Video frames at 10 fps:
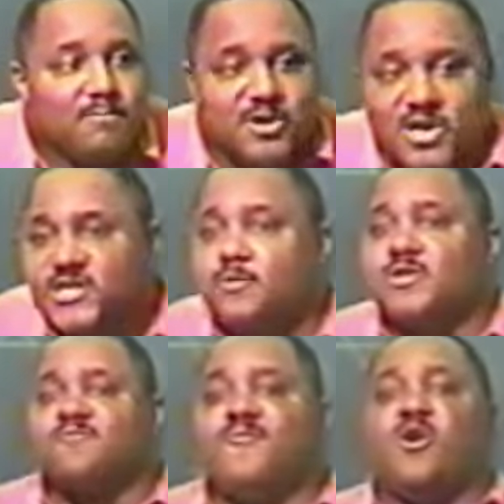because he
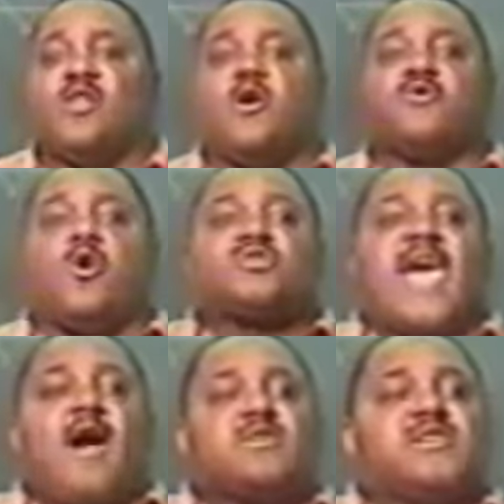was full on those
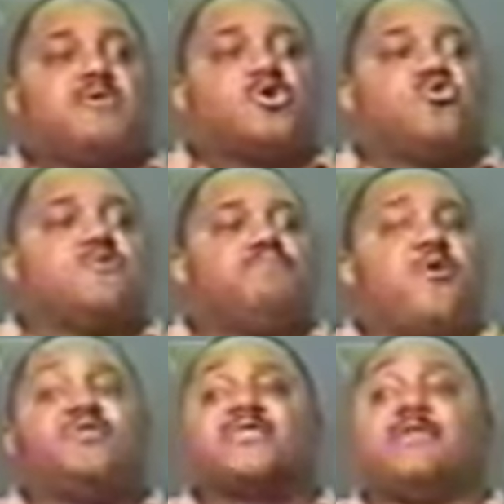alchemical
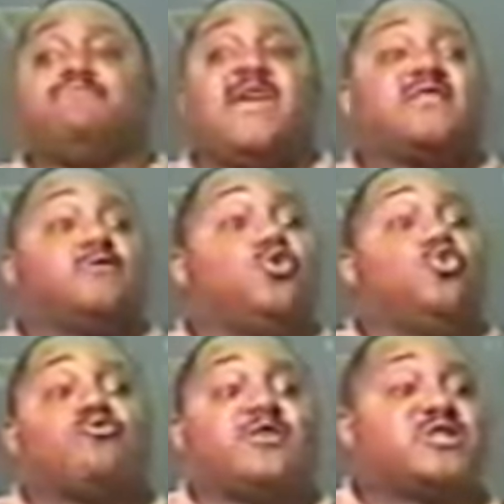components that make the
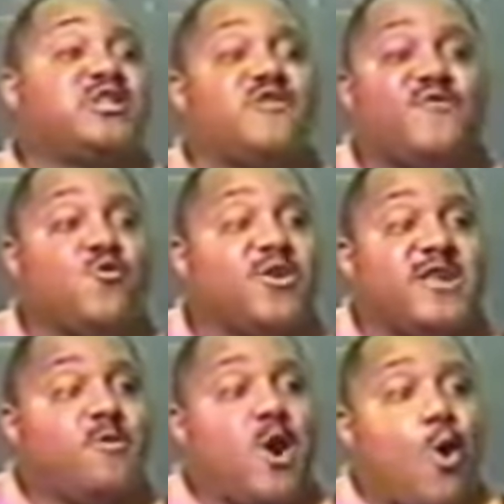nutrients in the food
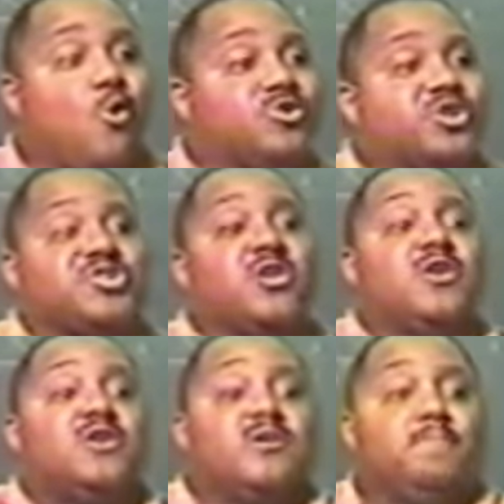anyway. Ojas,
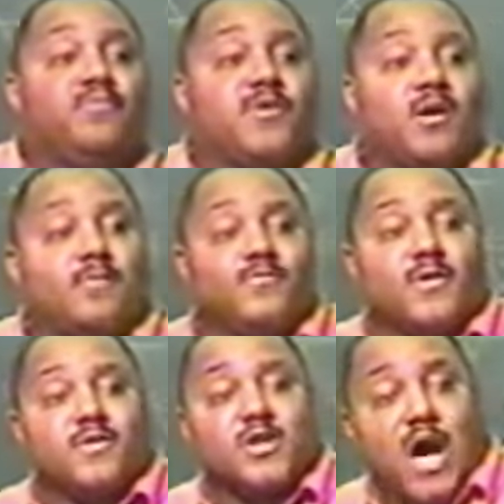
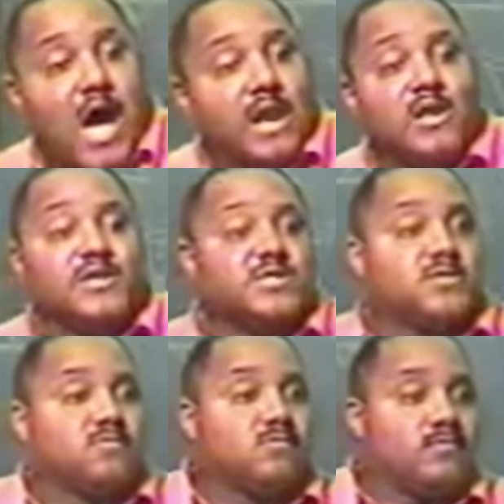kalas,
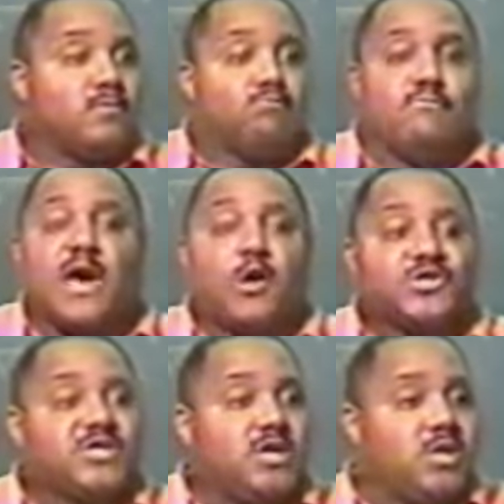
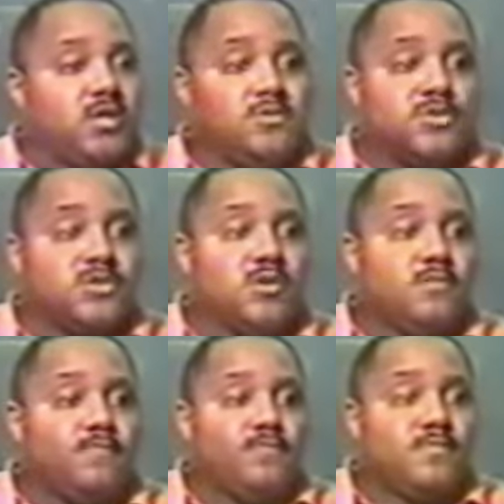metal fiends,
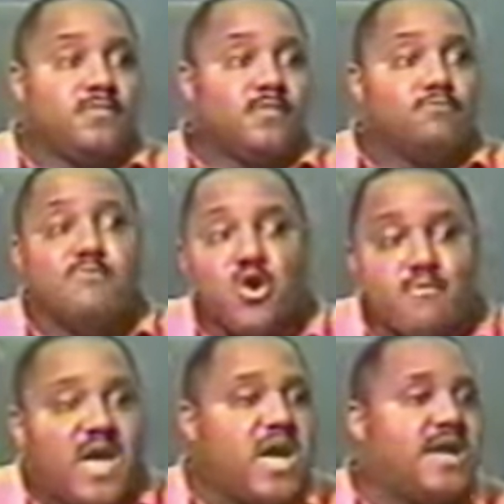
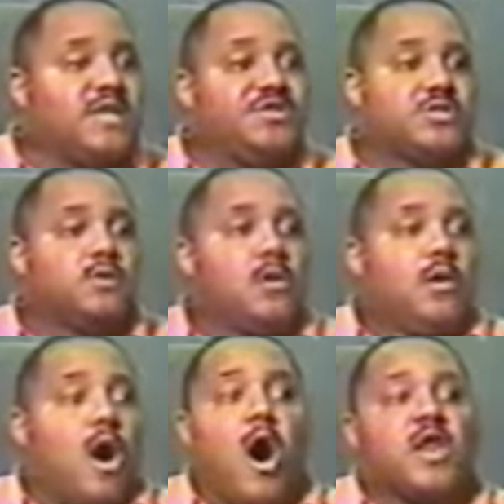mermaids,
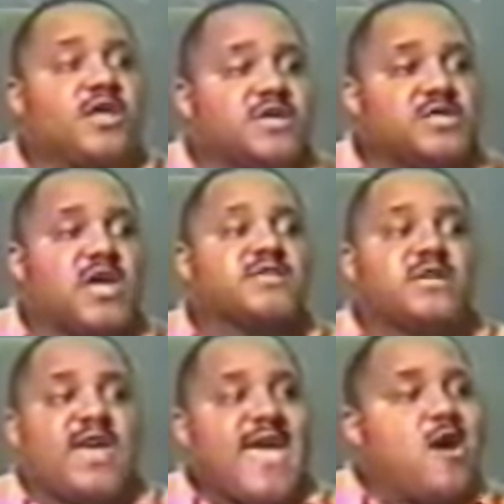all of these things
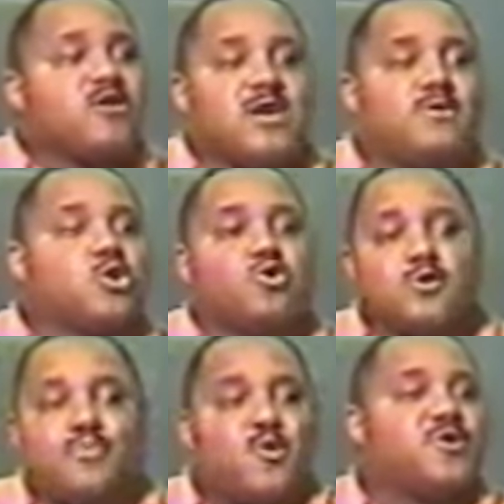in the alchemical
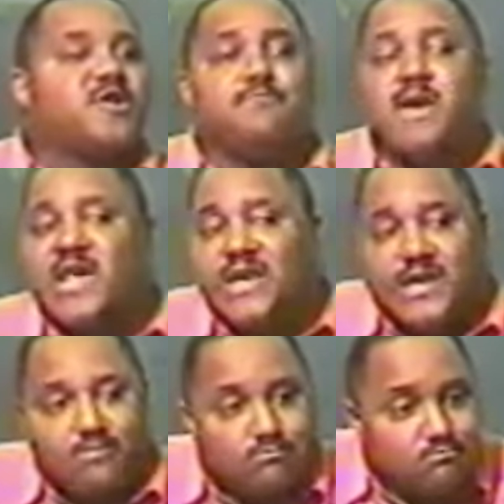component of
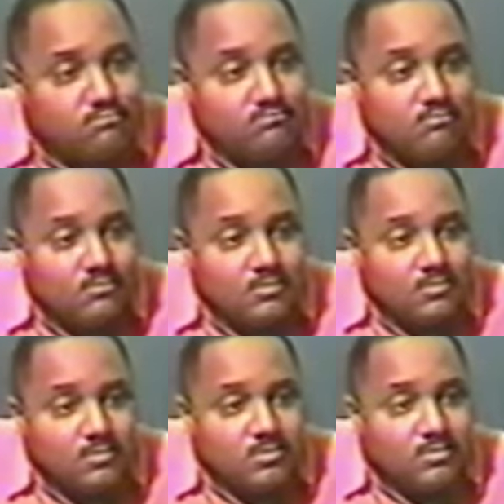
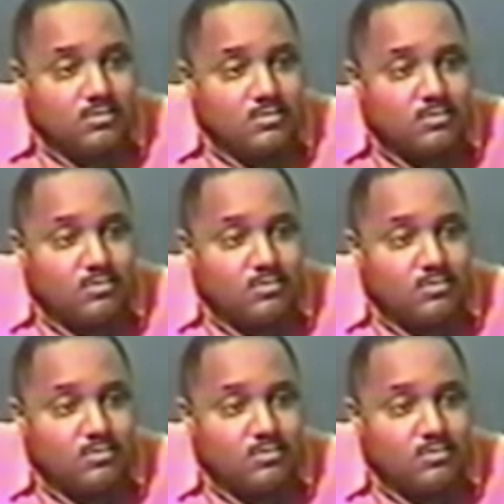melanin.